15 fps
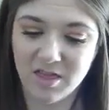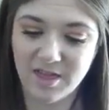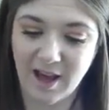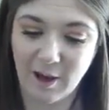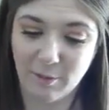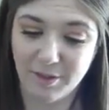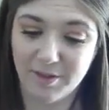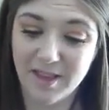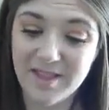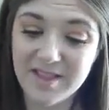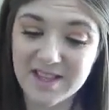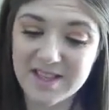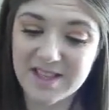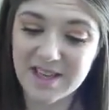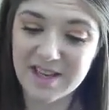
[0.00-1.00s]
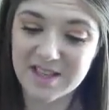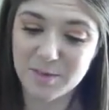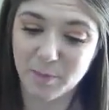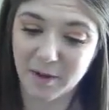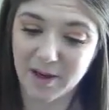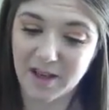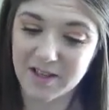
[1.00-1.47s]
how thin this
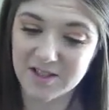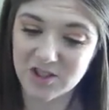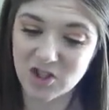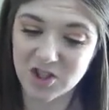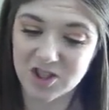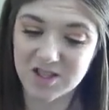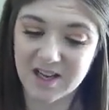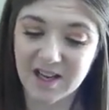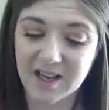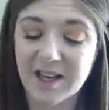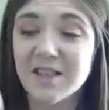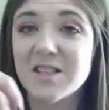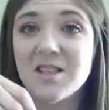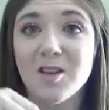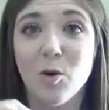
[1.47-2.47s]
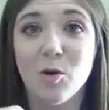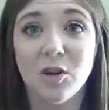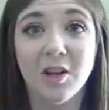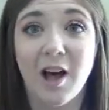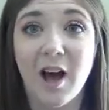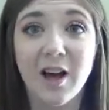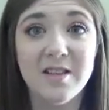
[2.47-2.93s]
is, but it's just, it gets so
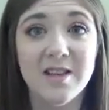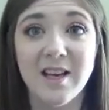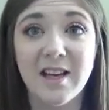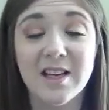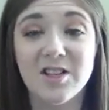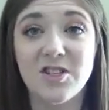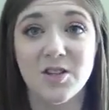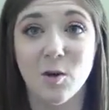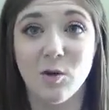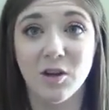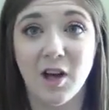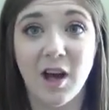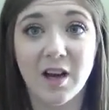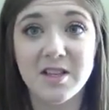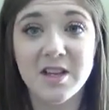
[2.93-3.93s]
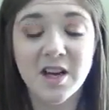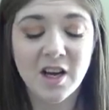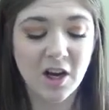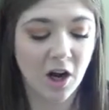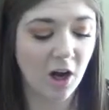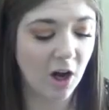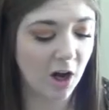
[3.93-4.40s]
clogged. It gets so clogged.
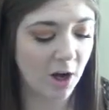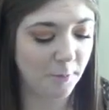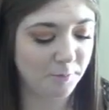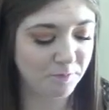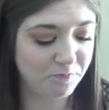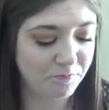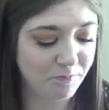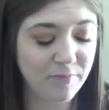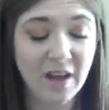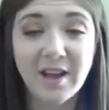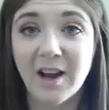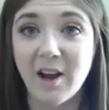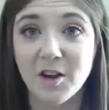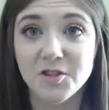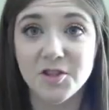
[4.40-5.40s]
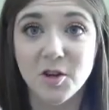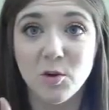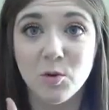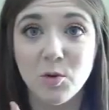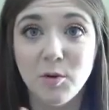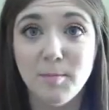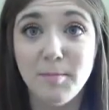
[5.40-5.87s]
Um, and I
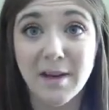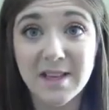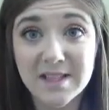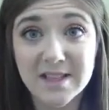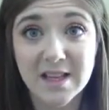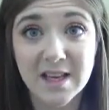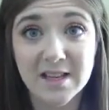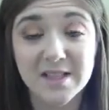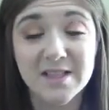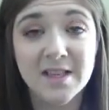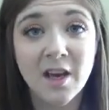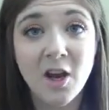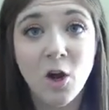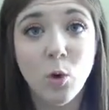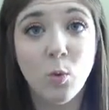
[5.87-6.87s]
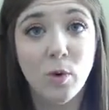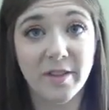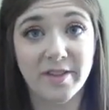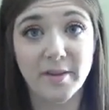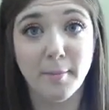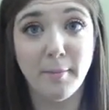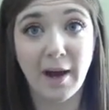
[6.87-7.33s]
also mix this
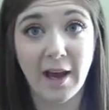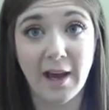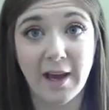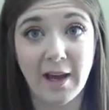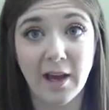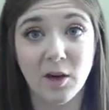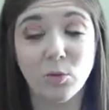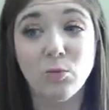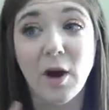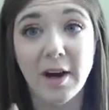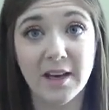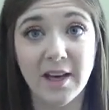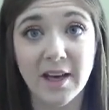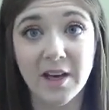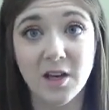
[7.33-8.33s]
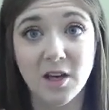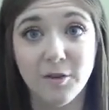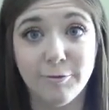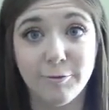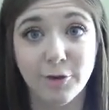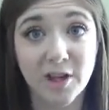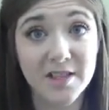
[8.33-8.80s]
with my
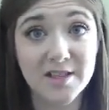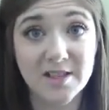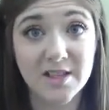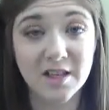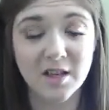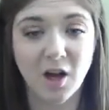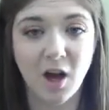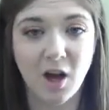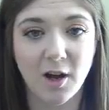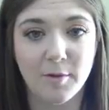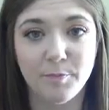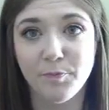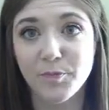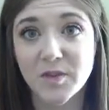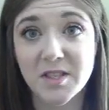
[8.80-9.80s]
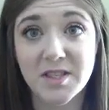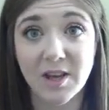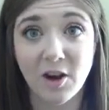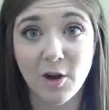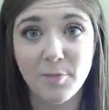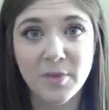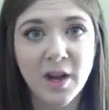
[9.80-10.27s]
Redken Frizz um,
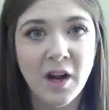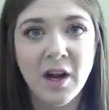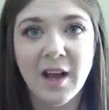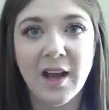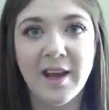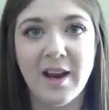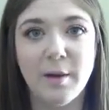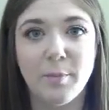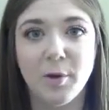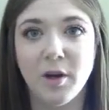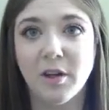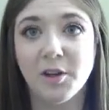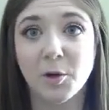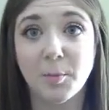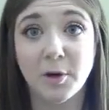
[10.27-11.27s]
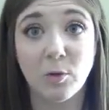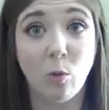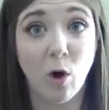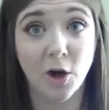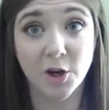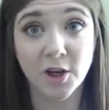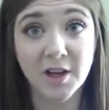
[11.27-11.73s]
serum and I put a little bit of
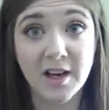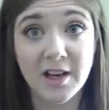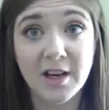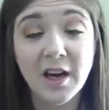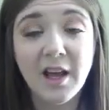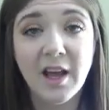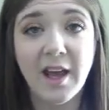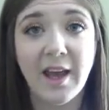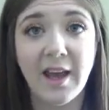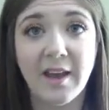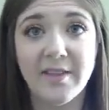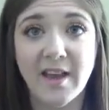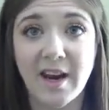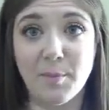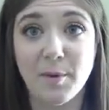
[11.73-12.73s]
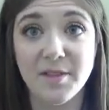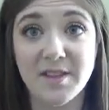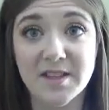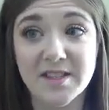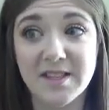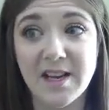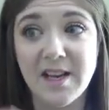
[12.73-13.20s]
water in it and then I put
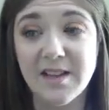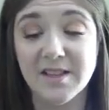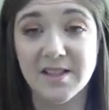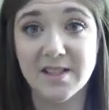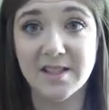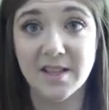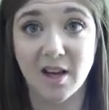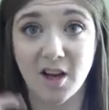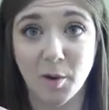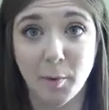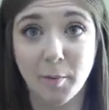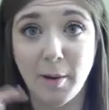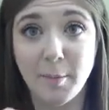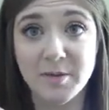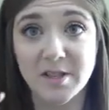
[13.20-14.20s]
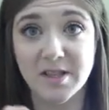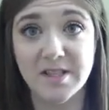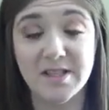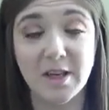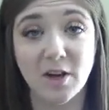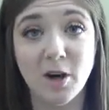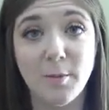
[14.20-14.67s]
this in it and this, a couple pumps of the
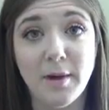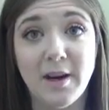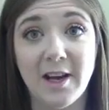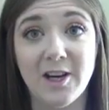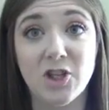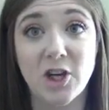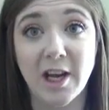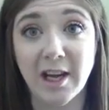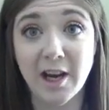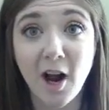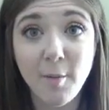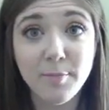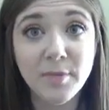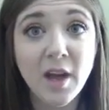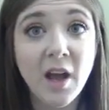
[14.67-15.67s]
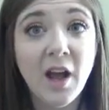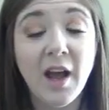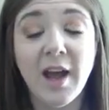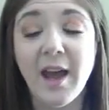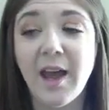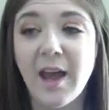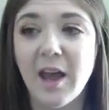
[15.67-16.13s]
serum and I shake it up
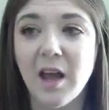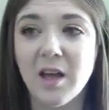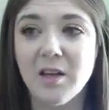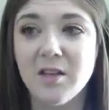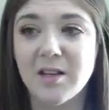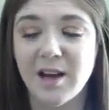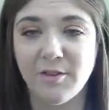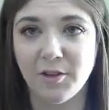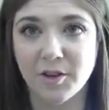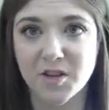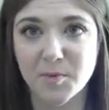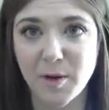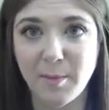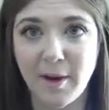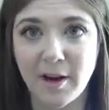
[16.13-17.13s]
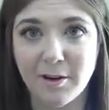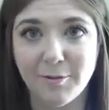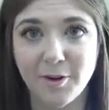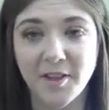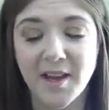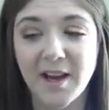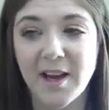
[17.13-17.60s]
and I have a little spray bottle
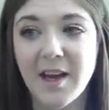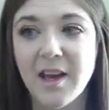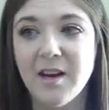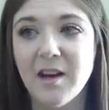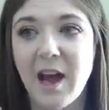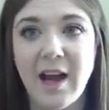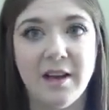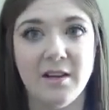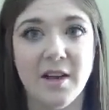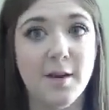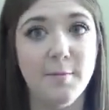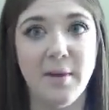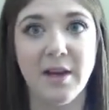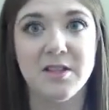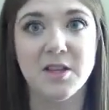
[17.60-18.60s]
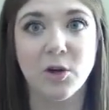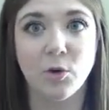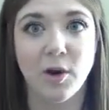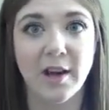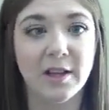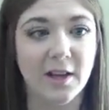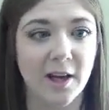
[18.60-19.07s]
for that and I, it makes a
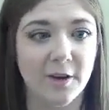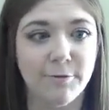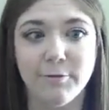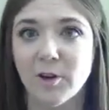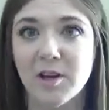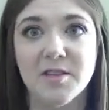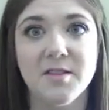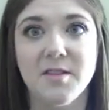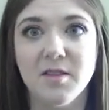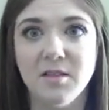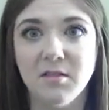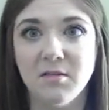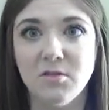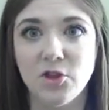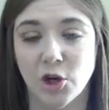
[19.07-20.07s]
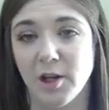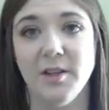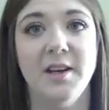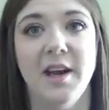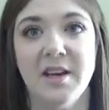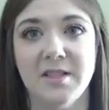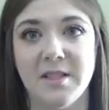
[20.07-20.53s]
great like frizz during
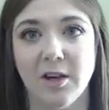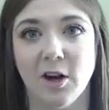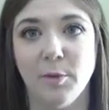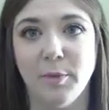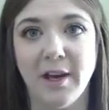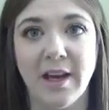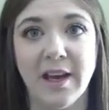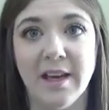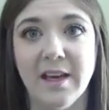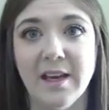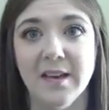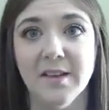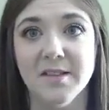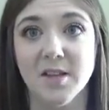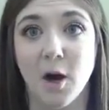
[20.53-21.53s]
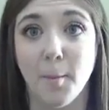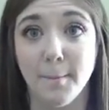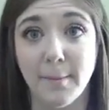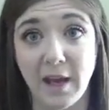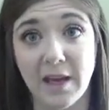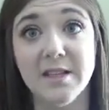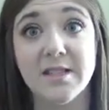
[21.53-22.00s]
the day serum. Like it is
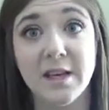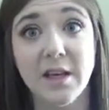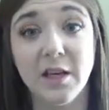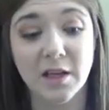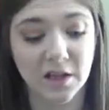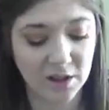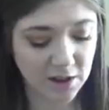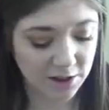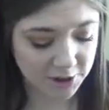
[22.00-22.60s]
amazing.